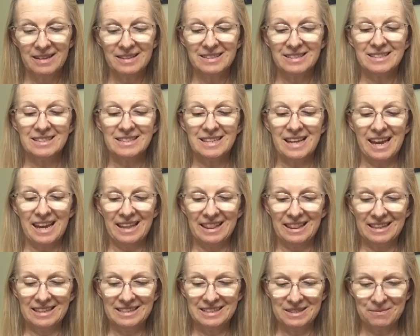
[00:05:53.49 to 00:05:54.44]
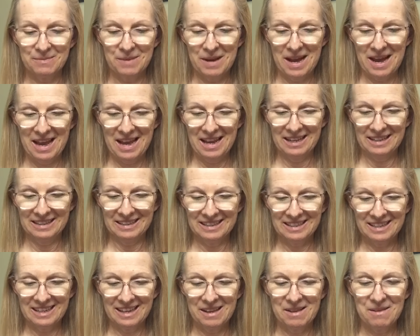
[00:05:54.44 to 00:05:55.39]
Stanley
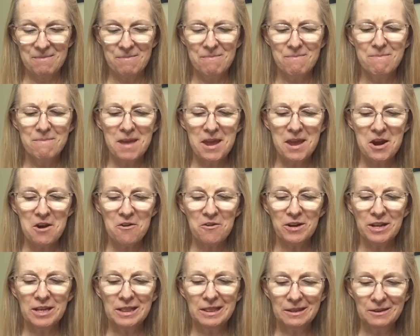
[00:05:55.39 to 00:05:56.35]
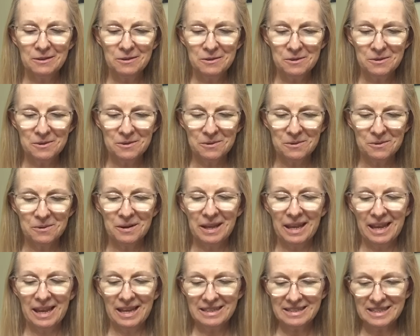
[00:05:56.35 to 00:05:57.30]
smiled. Mary Lou.
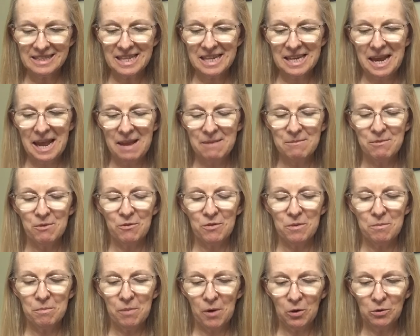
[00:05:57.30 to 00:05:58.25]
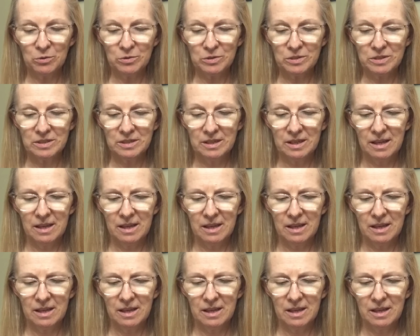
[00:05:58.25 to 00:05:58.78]
It's the name of the boat.